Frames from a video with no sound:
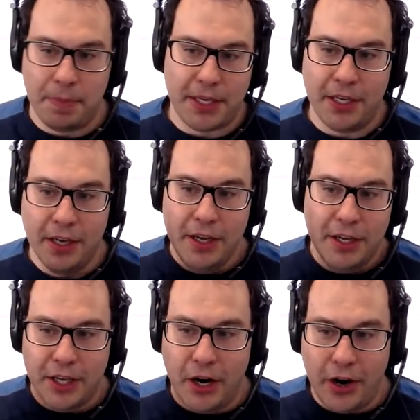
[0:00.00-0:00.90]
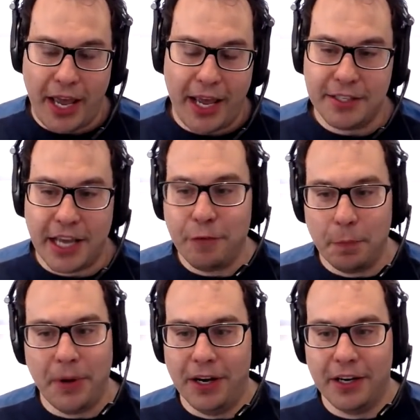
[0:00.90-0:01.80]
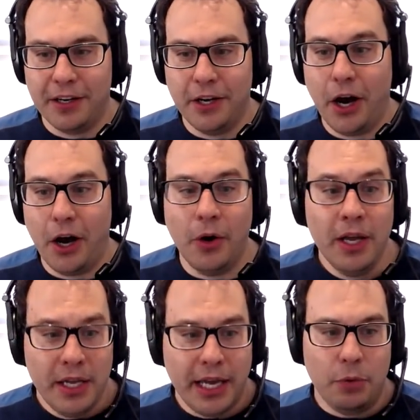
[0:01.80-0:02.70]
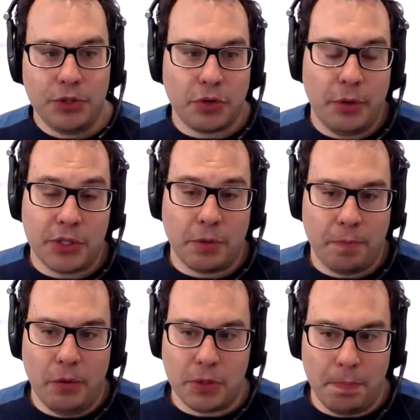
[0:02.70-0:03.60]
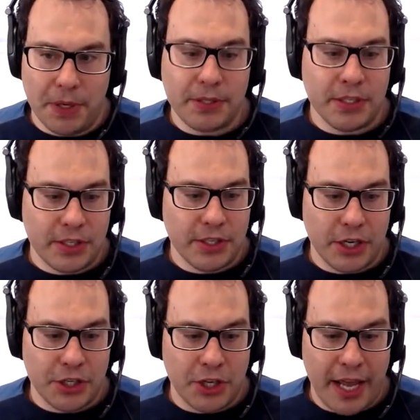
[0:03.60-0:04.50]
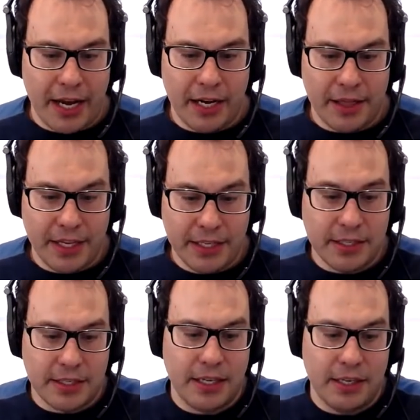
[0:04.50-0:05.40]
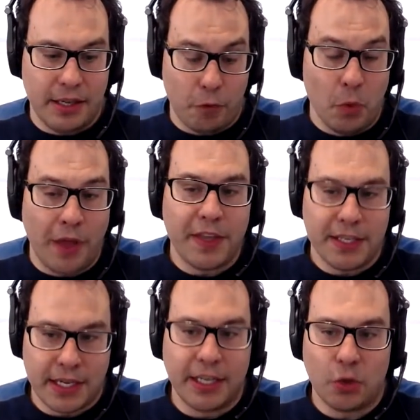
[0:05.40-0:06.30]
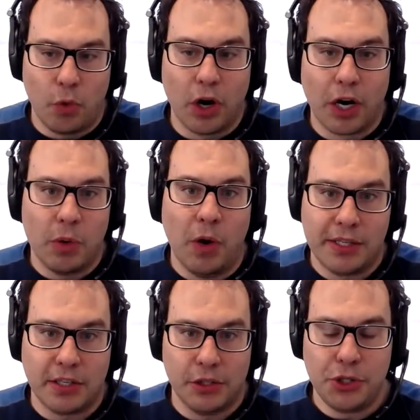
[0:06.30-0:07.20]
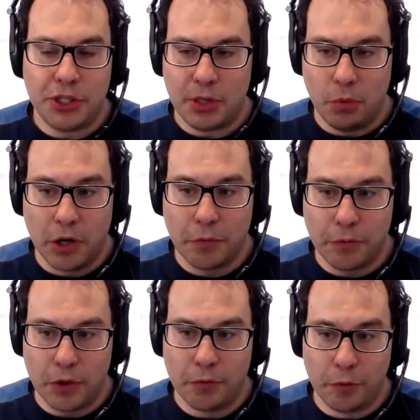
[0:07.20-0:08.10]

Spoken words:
be, hey, cypherpunk, go. It was a business decision that if we want this thing to work, we want solutions that work for